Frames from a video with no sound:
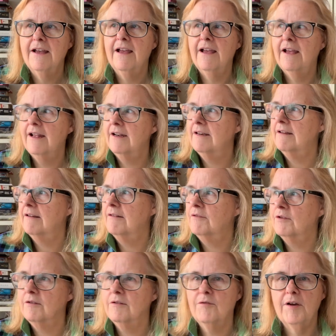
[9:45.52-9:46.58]
and
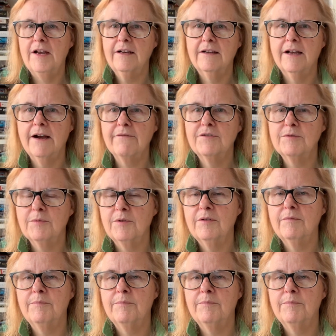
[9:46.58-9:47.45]
they're great and comfortable,